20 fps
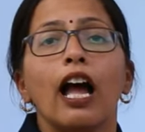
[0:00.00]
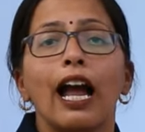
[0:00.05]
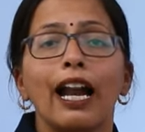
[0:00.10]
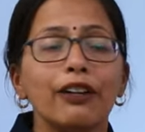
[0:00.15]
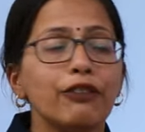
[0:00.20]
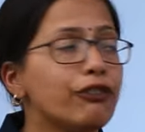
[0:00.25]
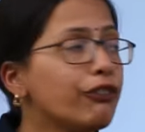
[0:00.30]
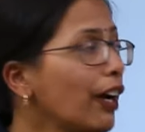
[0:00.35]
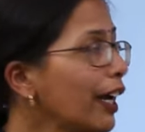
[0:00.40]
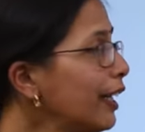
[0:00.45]

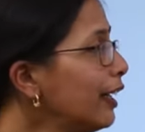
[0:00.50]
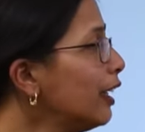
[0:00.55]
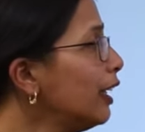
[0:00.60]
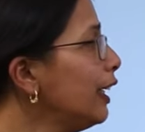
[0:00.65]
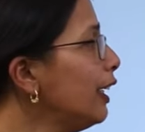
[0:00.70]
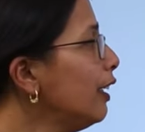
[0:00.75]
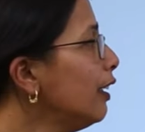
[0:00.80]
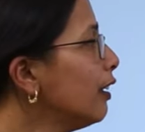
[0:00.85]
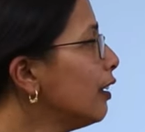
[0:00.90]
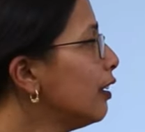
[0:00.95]
And
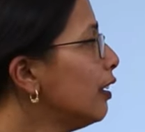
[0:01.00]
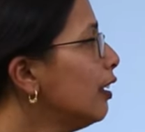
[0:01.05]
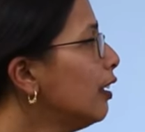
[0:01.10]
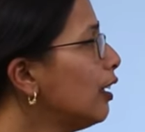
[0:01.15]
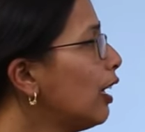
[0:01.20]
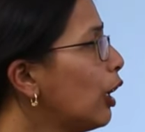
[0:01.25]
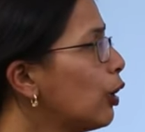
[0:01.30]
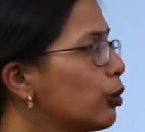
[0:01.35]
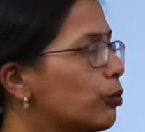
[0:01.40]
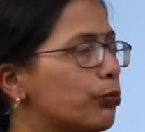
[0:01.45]
finally,
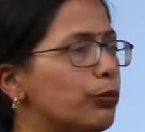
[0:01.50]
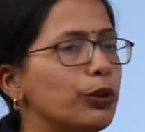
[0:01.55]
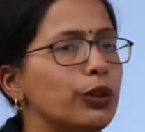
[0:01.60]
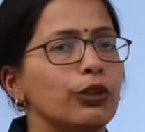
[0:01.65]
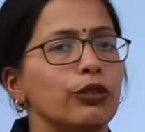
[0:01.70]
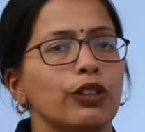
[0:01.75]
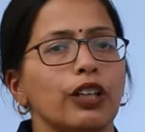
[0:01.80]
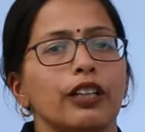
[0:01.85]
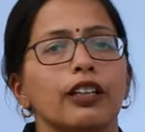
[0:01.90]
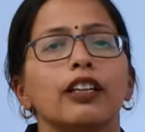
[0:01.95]
the
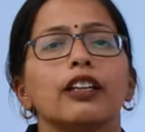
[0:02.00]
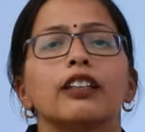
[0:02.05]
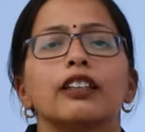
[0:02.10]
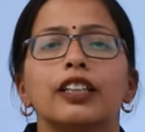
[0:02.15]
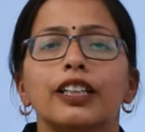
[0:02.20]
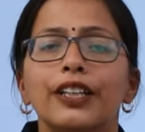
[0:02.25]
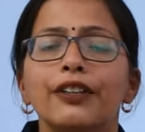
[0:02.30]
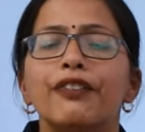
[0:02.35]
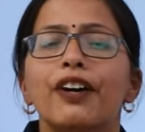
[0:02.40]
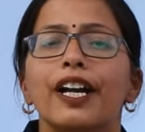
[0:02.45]
output unit,
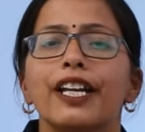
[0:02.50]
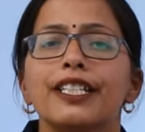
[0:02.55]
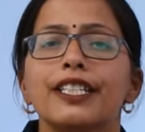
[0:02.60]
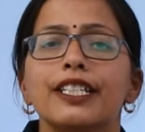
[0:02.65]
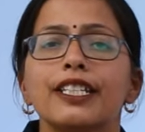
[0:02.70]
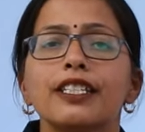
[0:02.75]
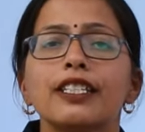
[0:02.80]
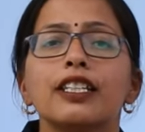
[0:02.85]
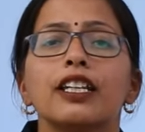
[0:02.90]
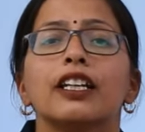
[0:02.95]
the
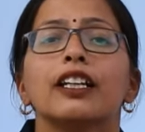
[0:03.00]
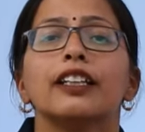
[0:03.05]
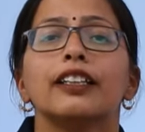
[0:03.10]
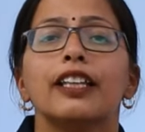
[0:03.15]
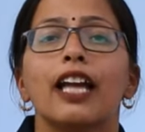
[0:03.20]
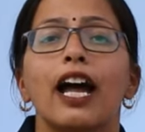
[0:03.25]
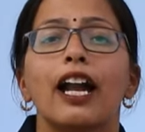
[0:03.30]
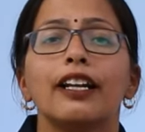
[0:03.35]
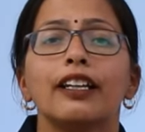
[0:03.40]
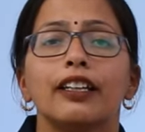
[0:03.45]
devices
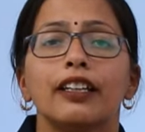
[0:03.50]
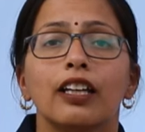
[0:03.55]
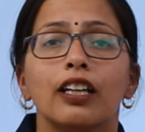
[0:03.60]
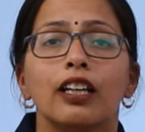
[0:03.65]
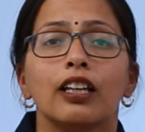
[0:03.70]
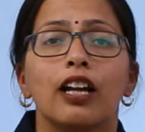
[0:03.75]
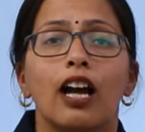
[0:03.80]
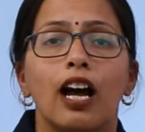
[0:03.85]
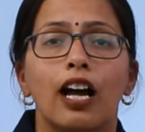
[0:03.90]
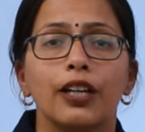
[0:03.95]
that
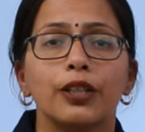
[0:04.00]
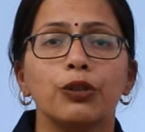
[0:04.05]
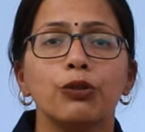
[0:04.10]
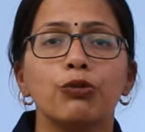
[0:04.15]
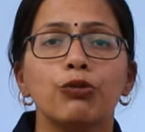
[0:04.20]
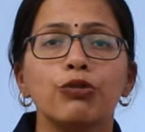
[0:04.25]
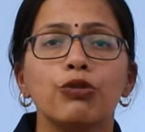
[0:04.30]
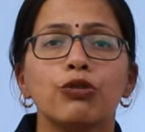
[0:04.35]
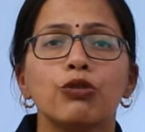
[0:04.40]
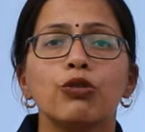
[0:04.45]
are
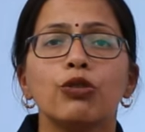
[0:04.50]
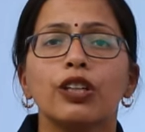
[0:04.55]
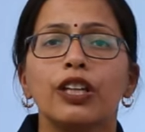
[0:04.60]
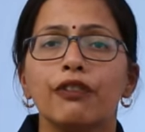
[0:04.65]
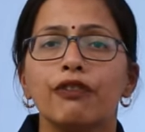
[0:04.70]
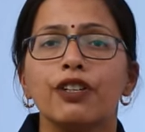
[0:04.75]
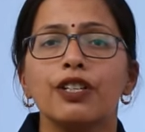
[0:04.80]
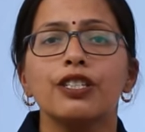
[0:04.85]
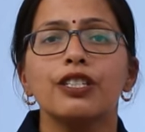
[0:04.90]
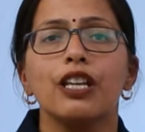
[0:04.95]
used to
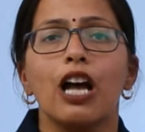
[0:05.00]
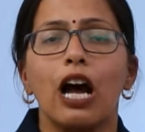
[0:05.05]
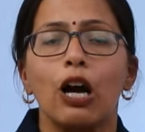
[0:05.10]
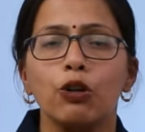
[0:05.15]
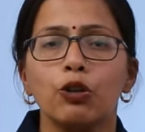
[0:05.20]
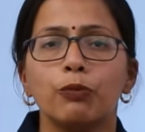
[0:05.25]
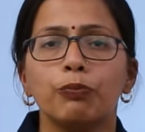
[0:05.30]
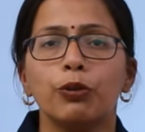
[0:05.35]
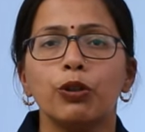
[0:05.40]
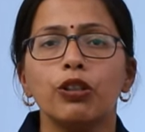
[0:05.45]
give us
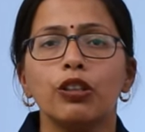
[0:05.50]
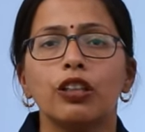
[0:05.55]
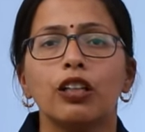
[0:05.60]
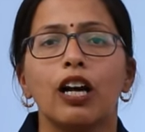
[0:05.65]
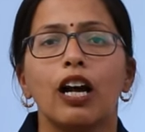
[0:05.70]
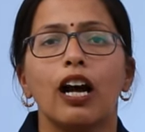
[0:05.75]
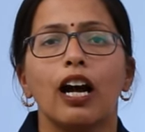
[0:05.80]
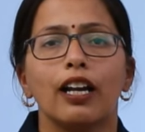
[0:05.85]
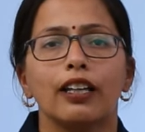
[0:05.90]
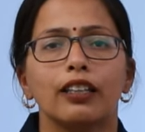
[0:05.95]

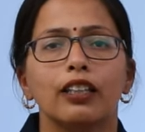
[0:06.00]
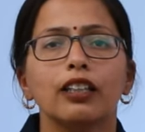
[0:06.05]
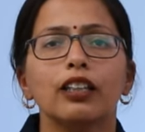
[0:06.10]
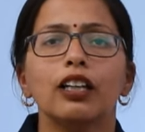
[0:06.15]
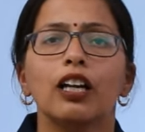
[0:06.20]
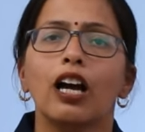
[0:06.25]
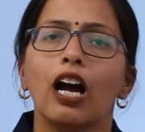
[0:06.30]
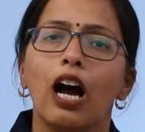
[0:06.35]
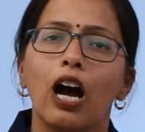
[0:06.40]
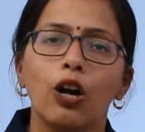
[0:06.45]
output are the
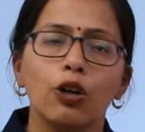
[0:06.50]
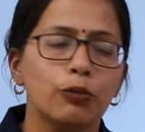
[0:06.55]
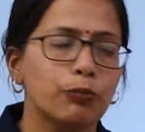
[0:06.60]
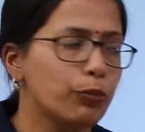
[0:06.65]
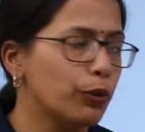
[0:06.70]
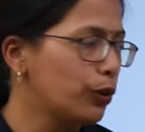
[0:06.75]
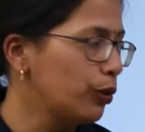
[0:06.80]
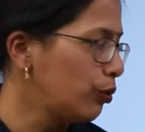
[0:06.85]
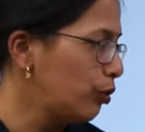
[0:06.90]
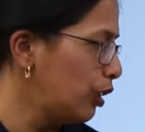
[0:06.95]

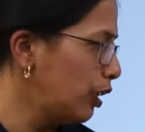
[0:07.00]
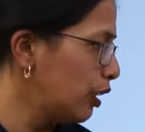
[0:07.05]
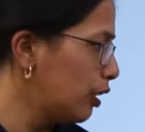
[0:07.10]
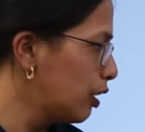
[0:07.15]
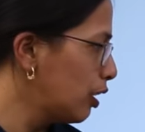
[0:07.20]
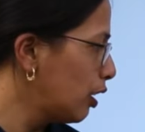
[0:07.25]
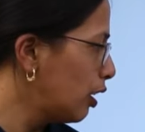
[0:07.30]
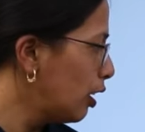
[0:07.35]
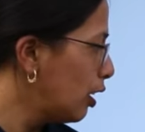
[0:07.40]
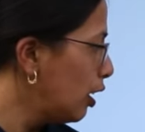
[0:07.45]
output
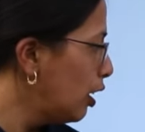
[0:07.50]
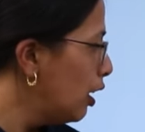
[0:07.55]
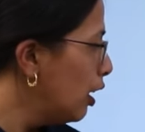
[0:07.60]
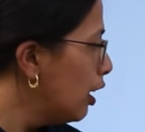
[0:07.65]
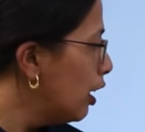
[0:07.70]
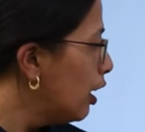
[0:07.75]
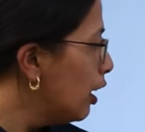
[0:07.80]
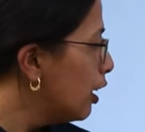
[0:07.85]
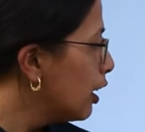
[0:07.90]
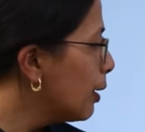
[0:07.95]
unit.
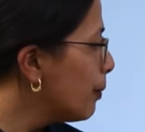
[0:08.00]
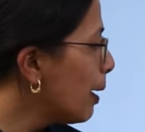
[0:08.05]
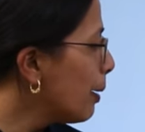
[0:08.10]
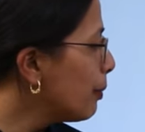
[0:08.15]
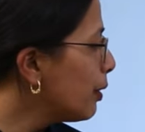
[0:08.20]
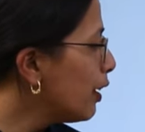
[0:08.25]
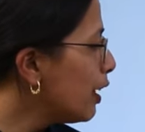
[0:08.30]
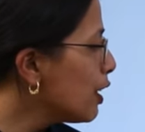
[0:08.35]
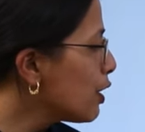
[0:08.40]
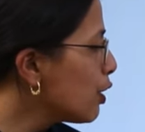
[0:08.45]
The
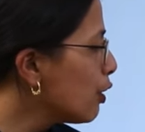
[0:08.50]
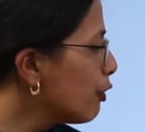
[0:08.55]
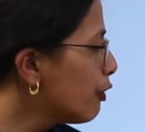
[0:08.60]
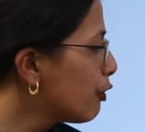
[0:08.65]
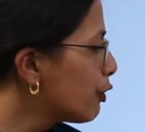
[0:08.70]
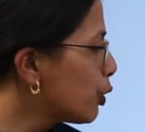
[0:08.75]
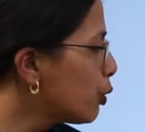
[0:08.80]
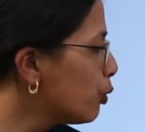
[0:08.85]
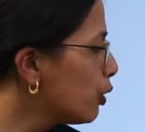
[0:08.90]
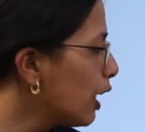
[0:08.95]
memory is
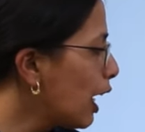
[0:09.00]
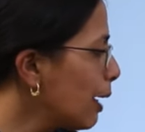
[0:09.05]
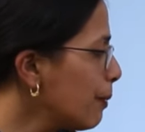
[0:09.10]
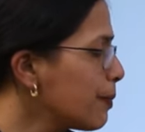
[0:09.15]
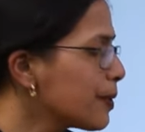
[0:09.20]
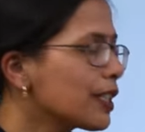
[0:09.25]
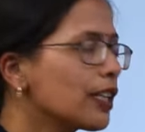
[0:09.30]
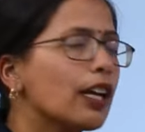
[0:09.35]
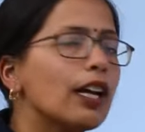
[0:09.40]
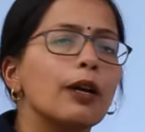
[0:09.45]
of two
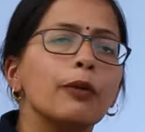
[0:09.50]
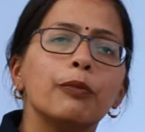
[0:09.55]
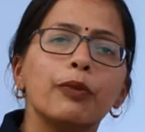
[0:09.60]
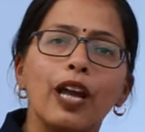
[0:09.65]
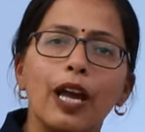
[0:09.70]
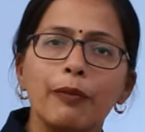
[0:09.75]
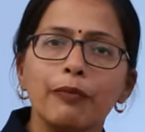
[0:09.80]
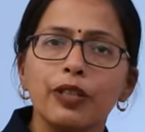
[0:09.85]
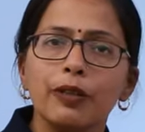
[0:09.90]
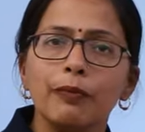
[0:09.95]
types,
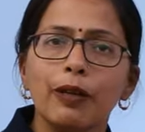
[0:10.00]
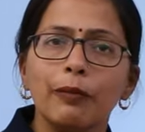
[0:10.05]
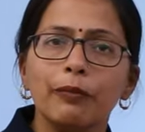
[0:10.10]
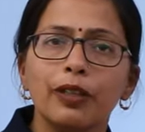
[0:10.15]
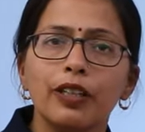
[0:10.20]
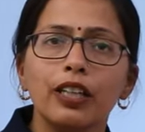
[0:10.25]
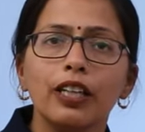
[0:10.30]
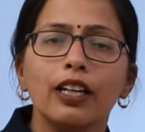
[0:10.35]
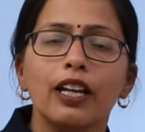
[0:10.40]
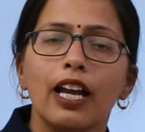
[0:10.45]
primary
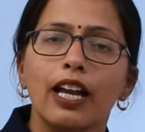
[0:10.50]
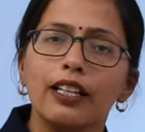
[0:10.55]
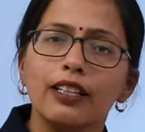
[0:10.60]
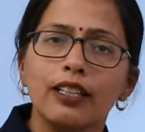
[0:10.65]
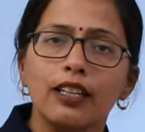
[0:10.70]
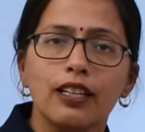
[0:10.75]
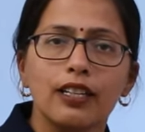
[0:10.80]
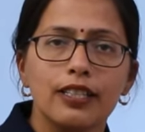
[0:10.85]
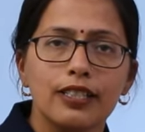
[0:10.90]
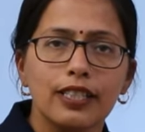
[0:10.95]
memory and
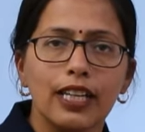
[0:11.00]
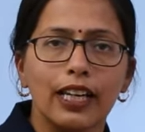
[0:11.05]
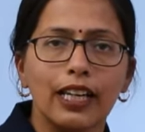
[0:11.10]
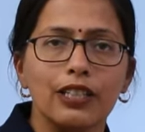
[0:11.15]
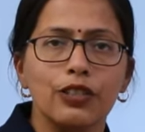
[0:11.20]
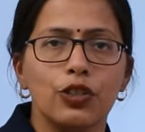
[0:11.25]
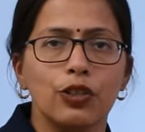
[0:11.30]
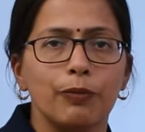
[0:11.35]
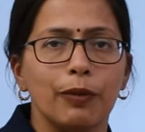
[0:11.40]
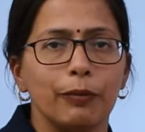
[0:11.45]

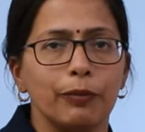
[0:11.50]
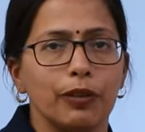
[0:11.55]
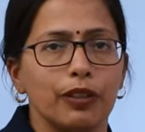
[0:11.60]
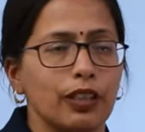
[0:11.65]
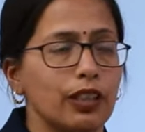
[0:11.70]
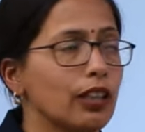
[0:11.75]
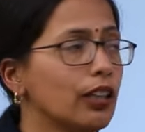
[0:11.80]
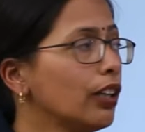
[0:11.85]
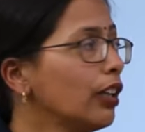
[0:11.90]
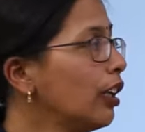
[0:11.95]
secondary
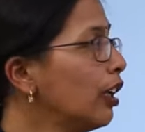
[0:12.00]
memory.